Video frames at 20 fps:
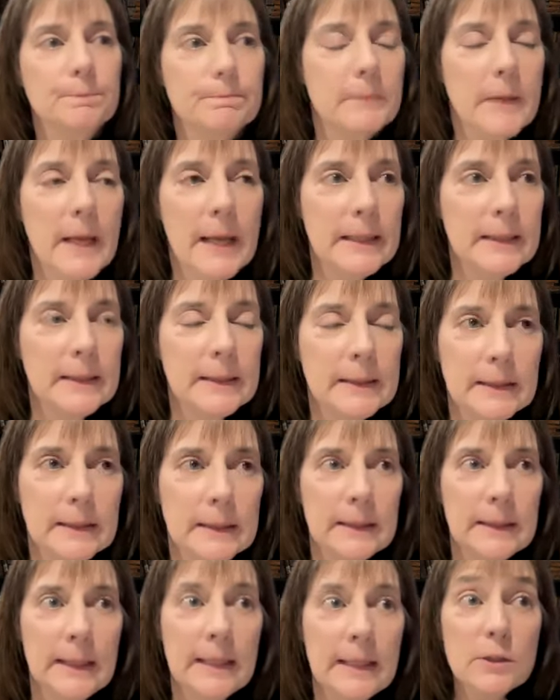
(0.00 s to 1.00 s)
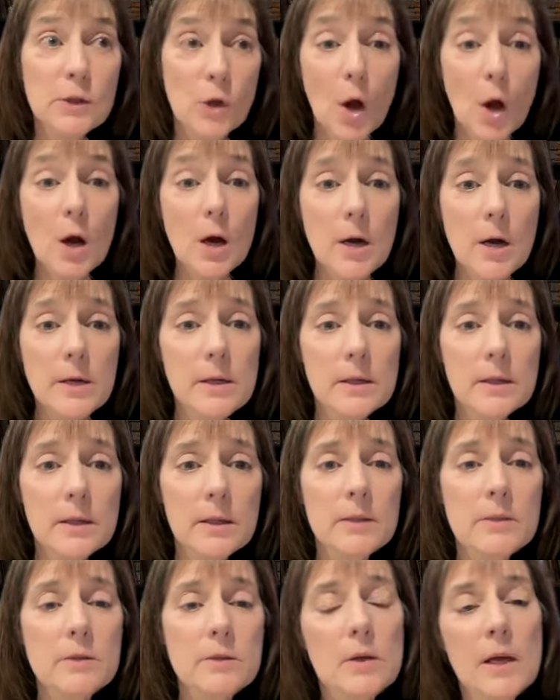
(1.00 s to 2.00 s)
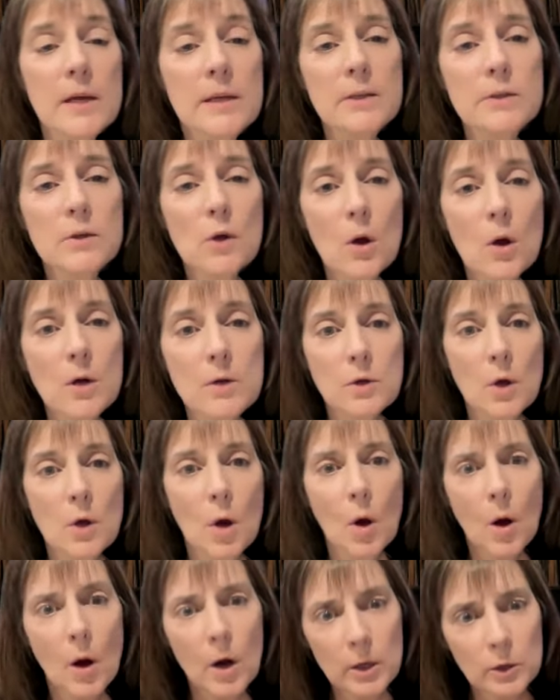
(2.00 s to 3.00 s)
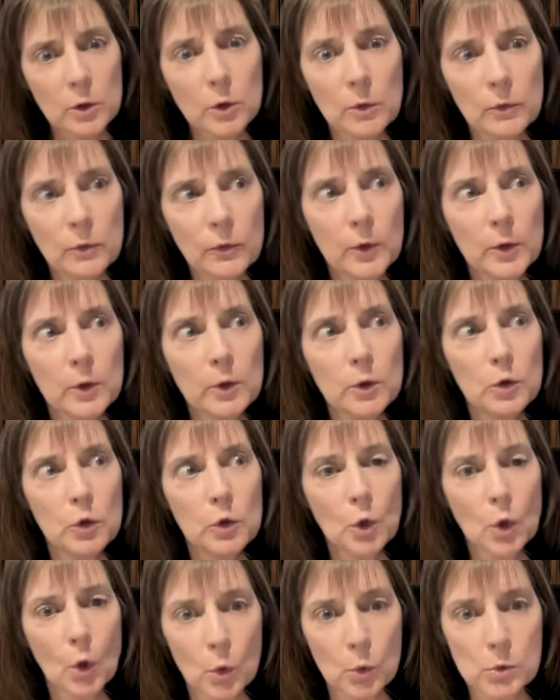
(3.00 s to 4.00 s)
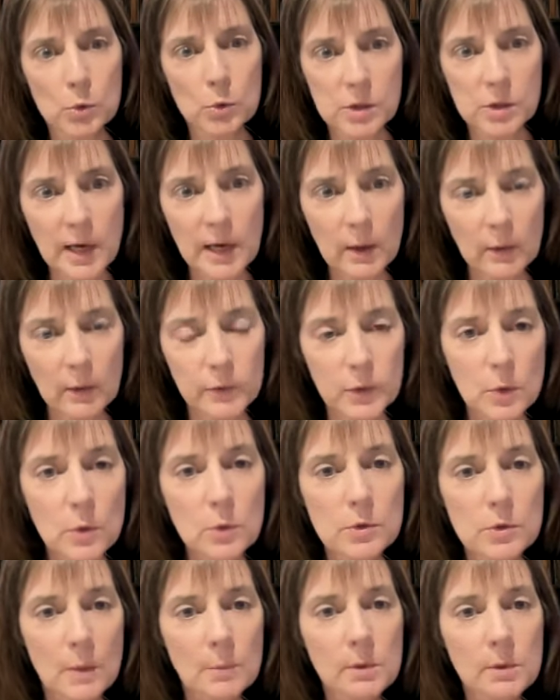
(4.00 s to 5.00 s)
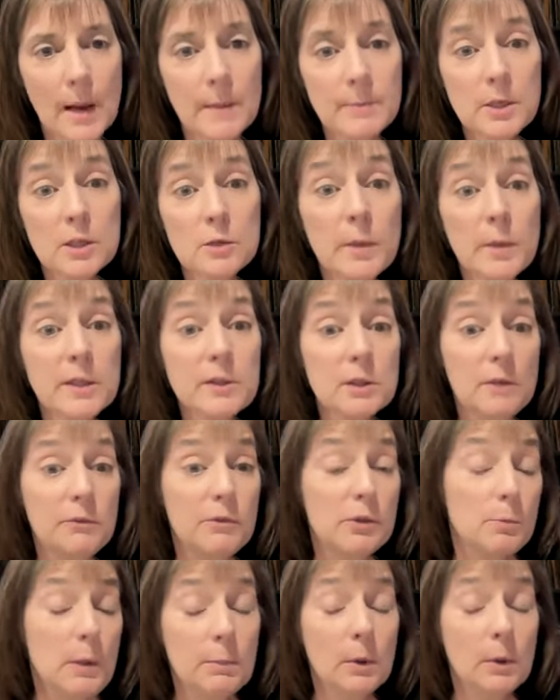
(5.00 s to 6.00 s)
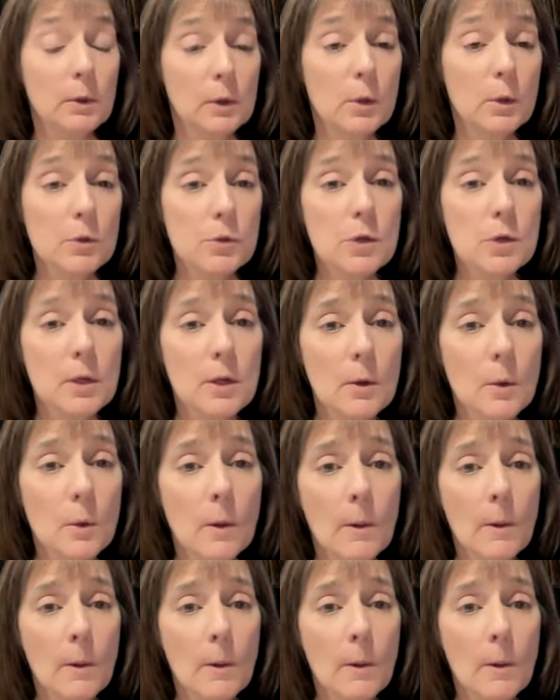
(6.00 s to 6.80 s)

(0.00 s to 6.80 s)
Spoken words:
And it's hard. It's hard to argue for your own self too, sometimes, especially if it's people close to you.